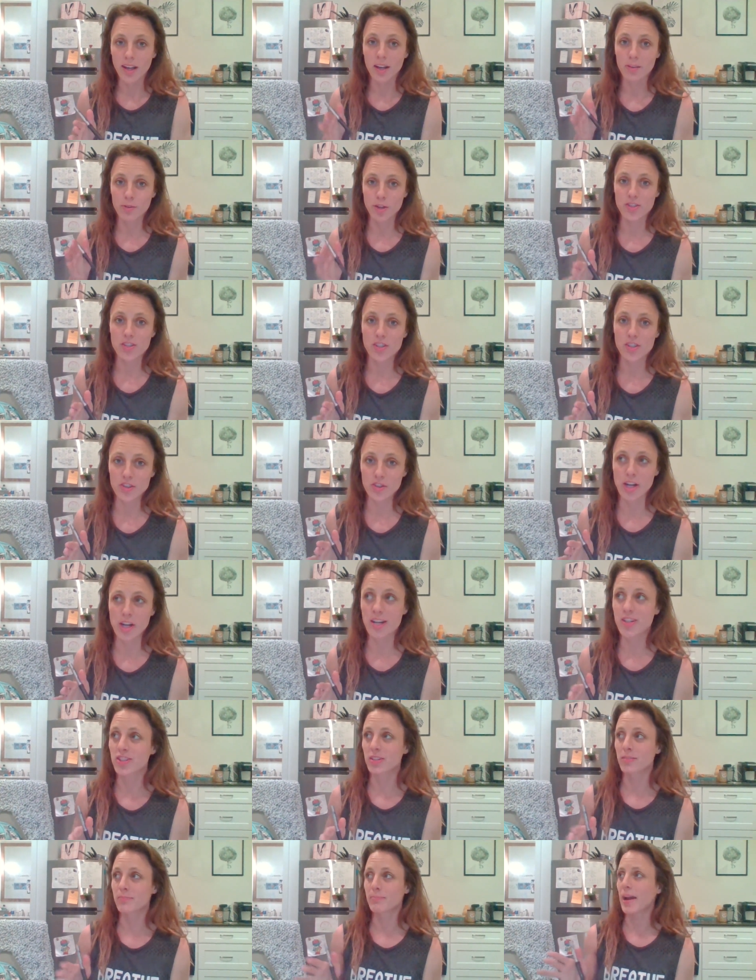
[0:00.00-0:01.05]
at
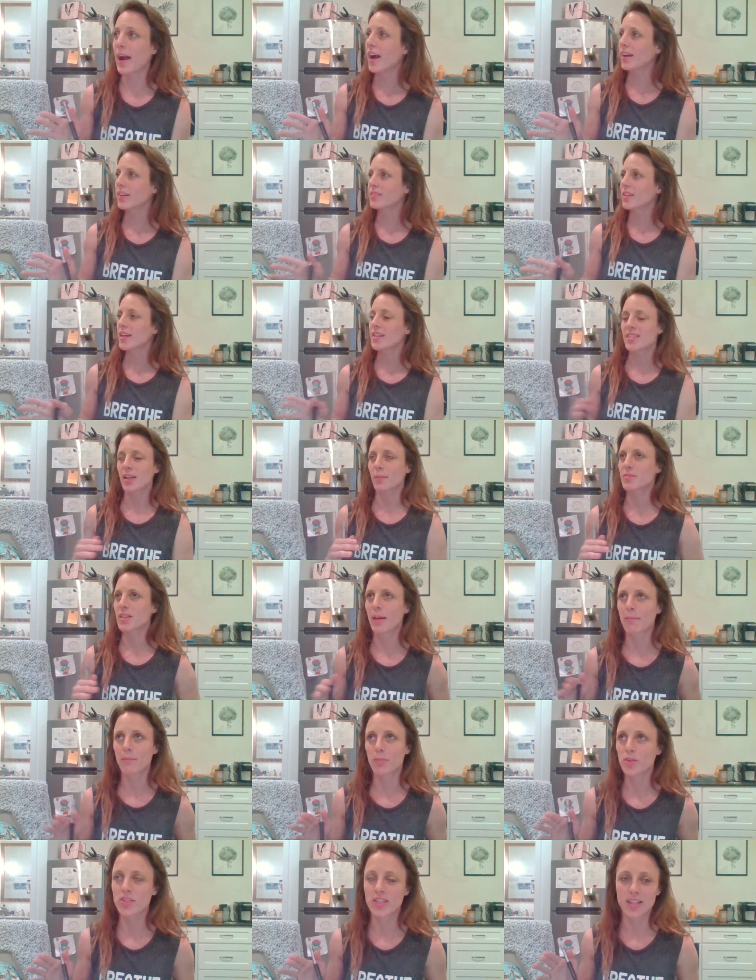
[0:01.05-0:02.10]
registration back in like
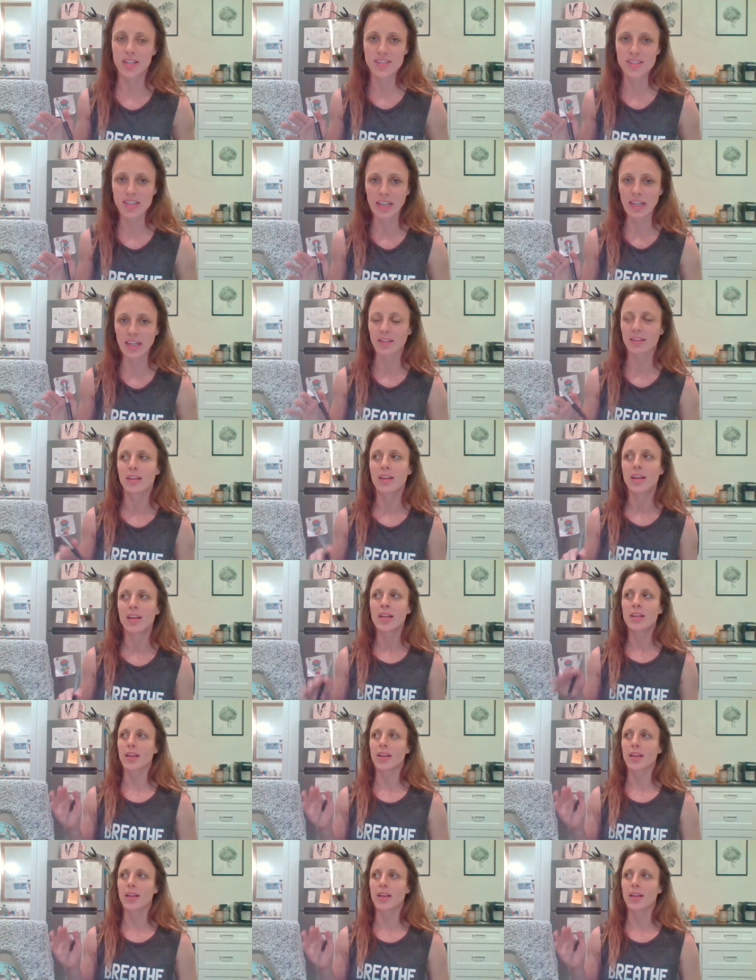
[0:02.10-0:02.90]
September 16,